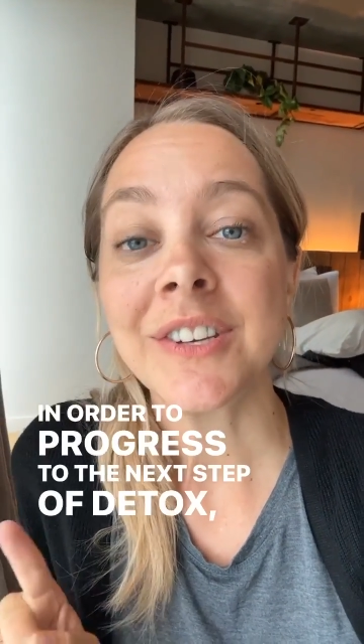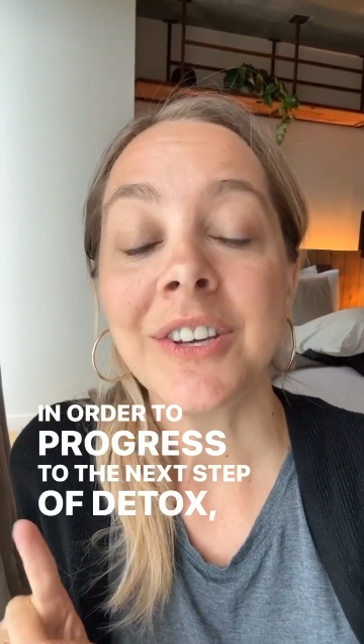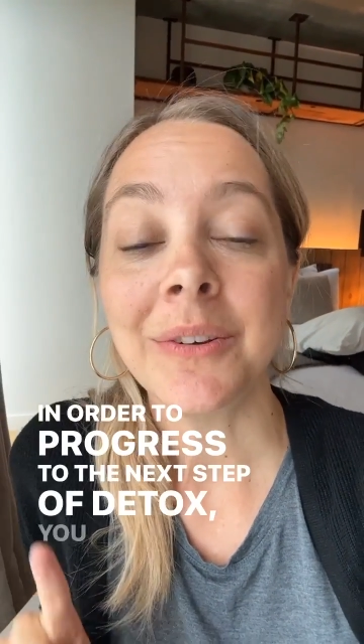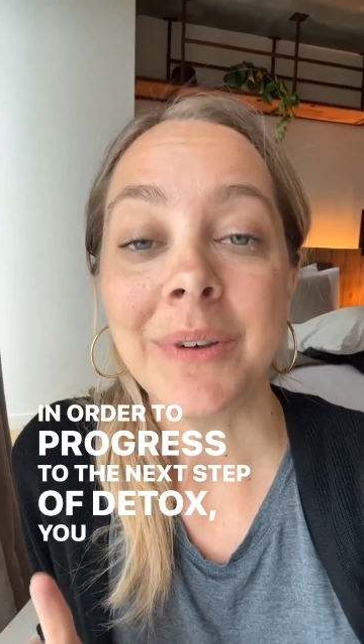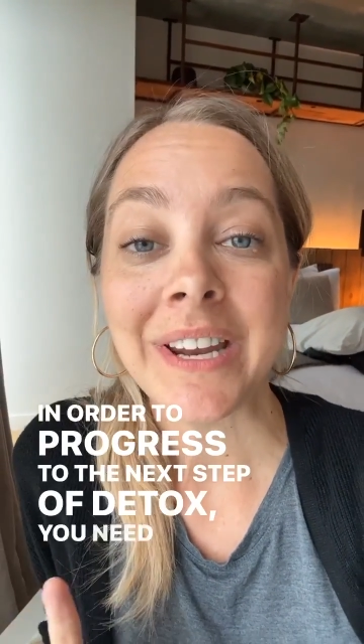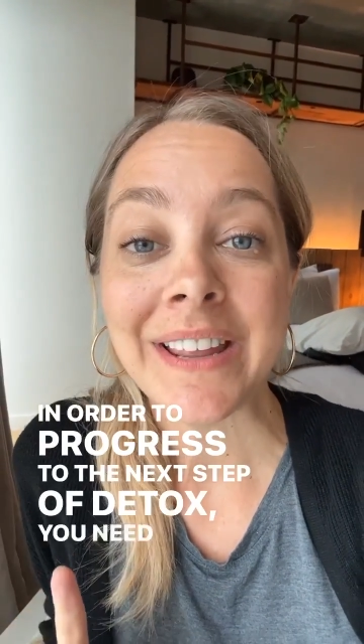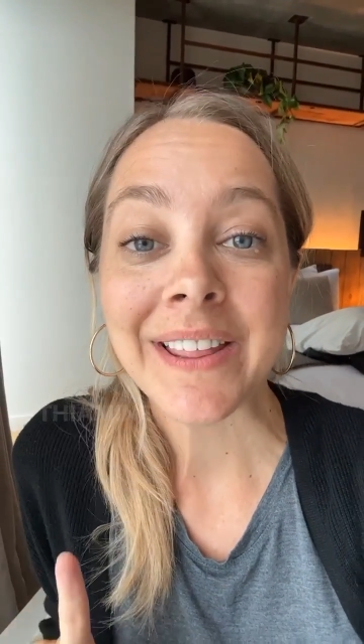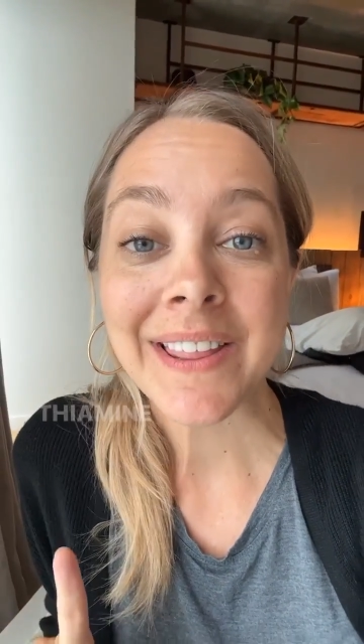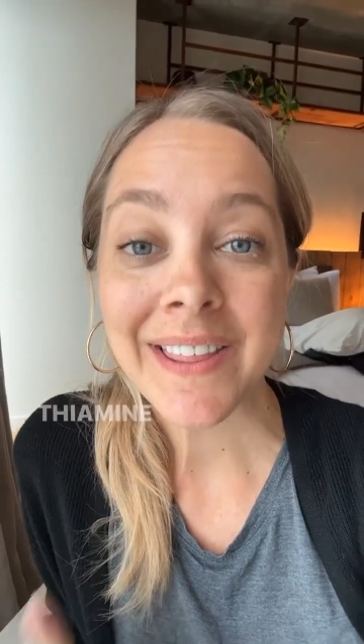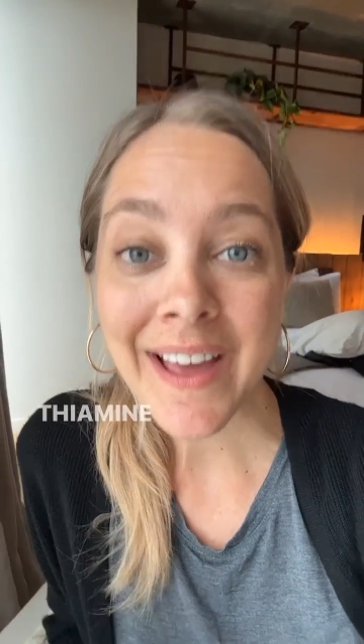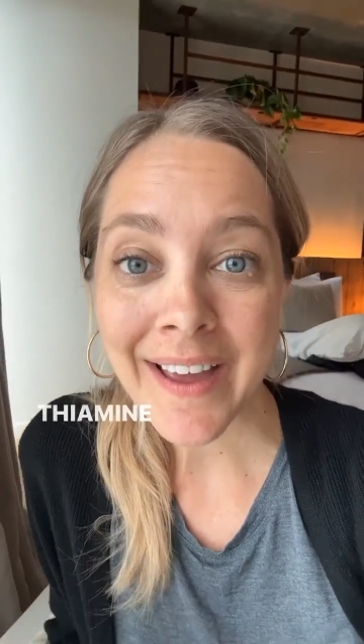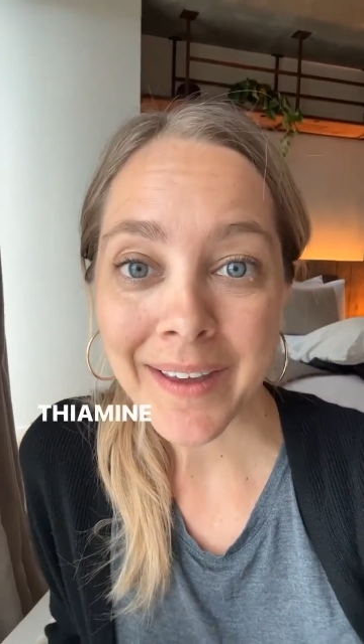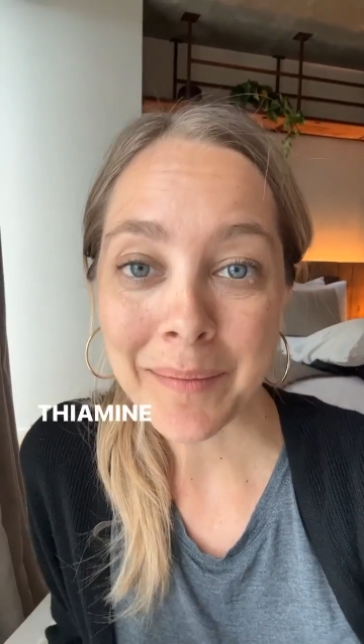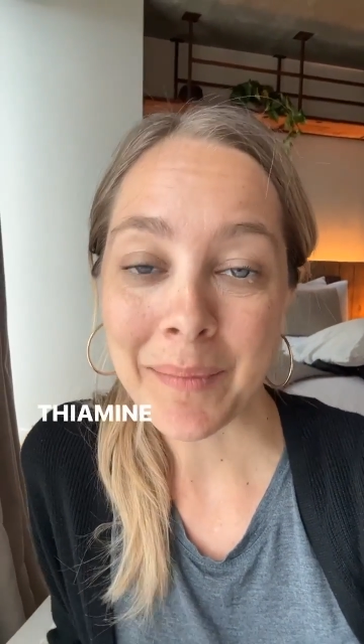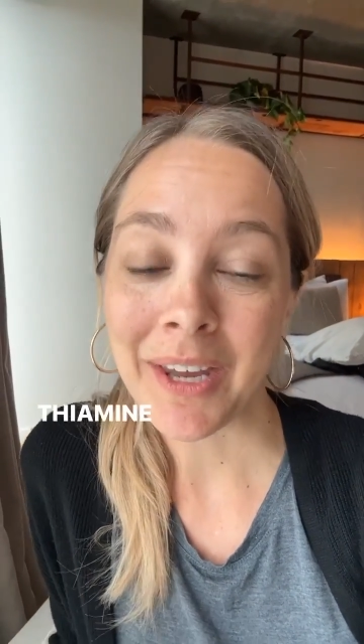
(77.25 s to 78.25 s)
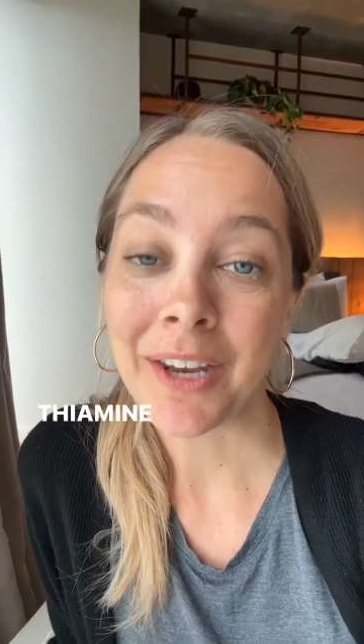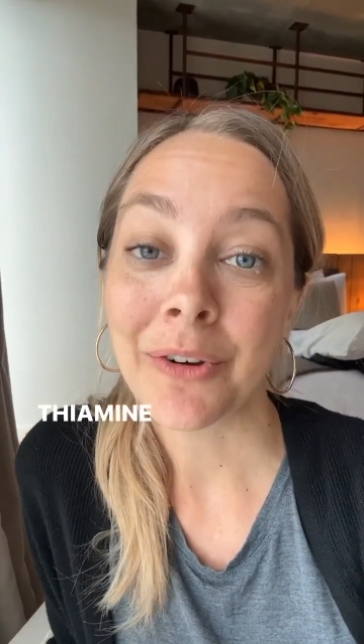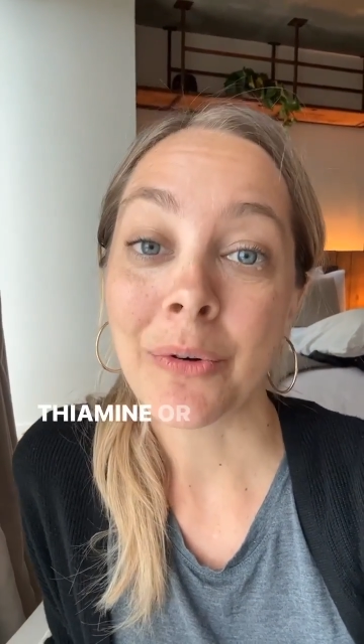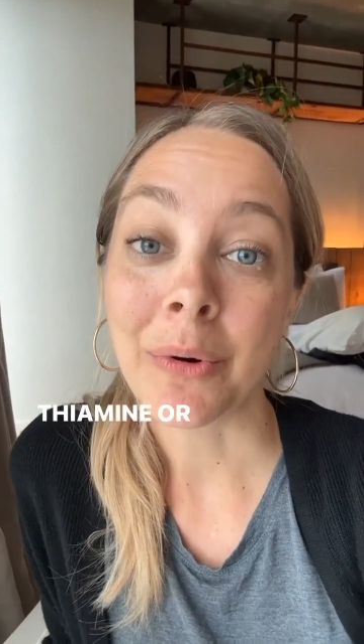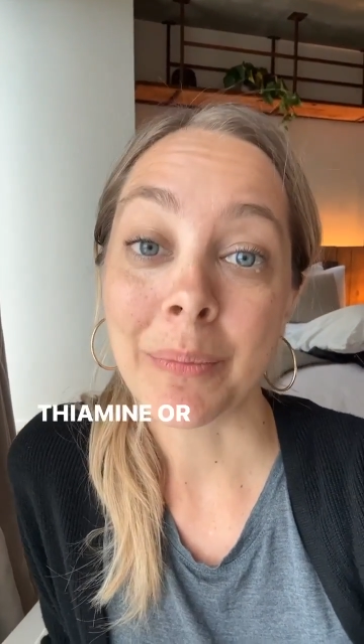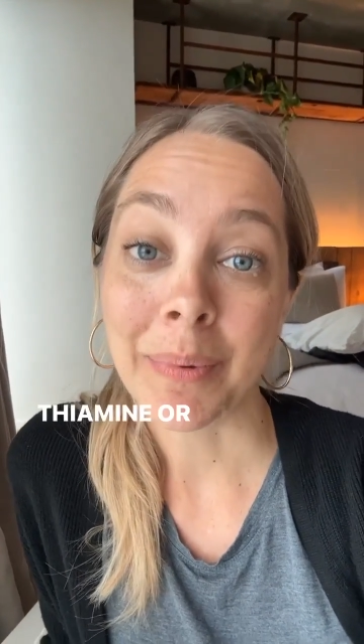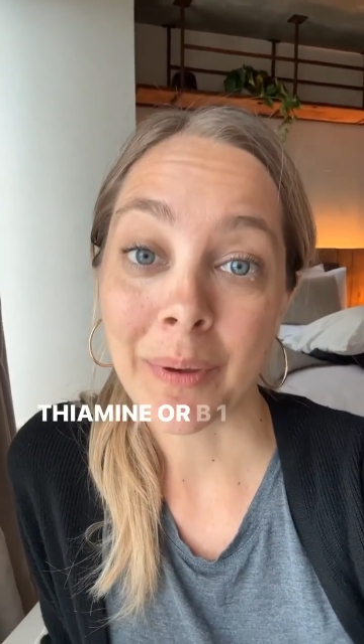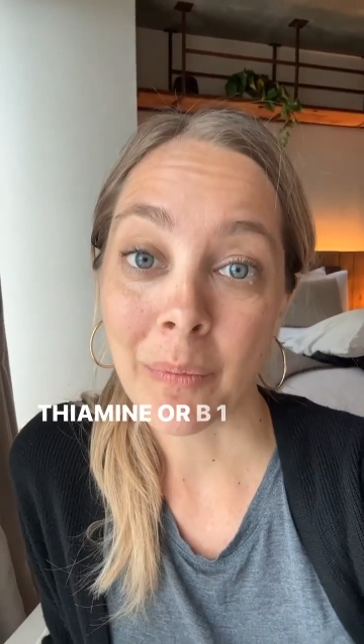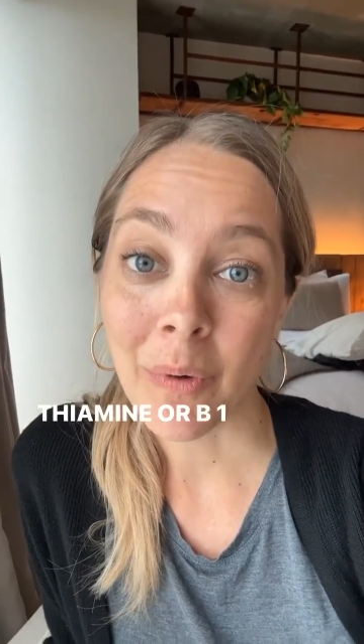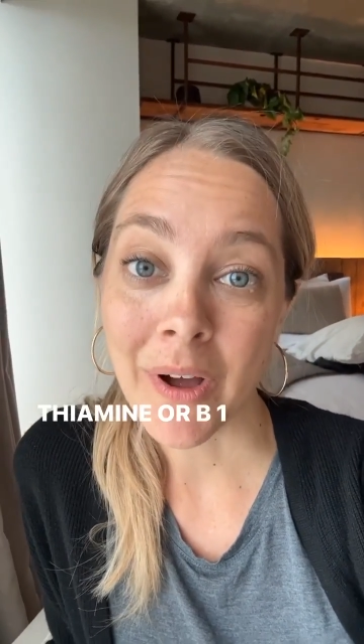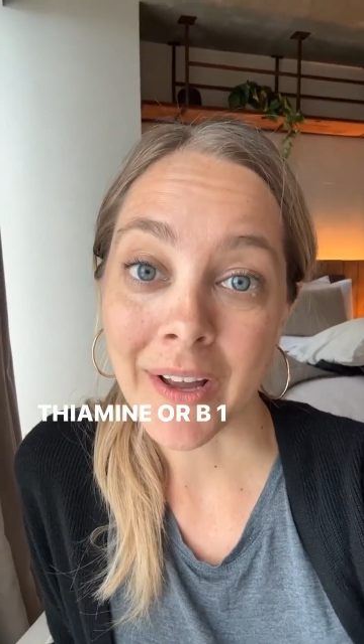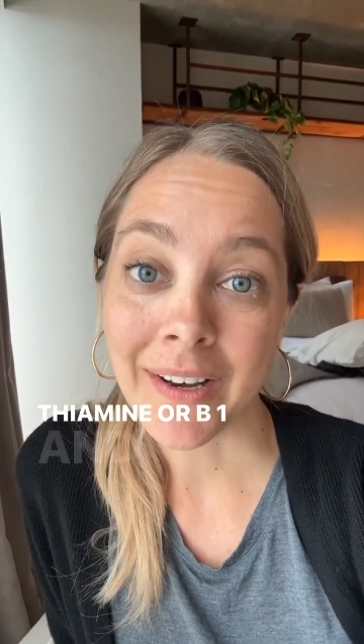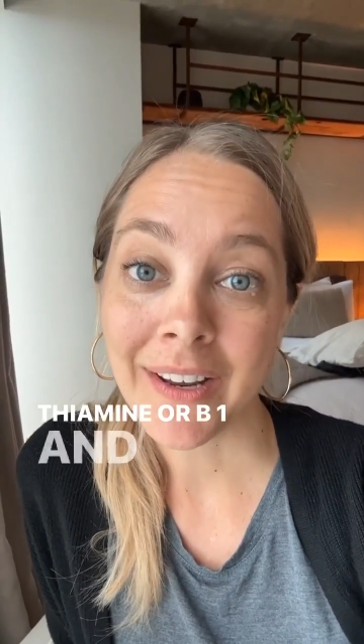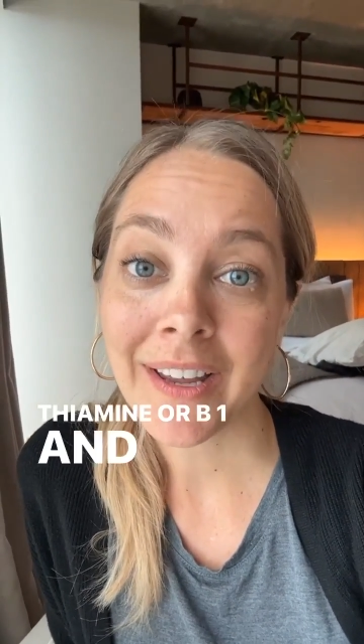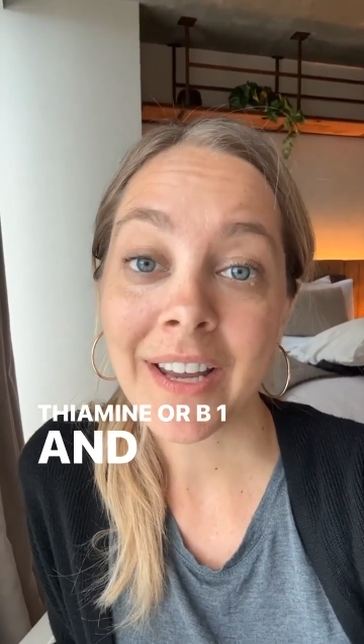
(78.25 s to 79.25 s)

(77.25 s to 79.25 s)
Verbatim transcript: you need thiamine or B1,